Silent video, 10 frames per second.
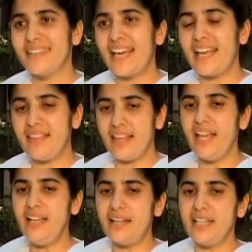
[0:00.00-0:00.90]
And
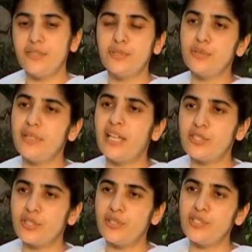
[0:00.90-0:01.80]
then I go to an
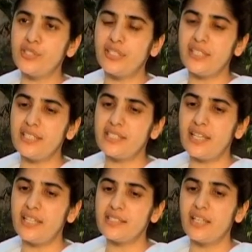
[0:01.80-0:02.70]
astrologer and he
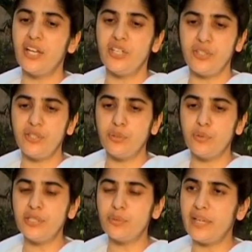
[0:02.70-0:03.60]
says, you know
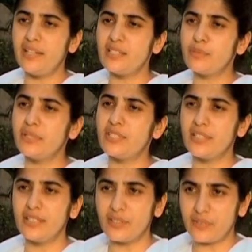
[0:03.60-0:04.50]
what, wear this
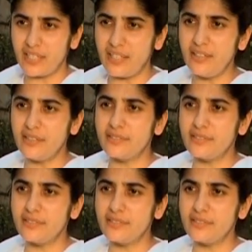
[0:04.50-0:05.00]
particular ring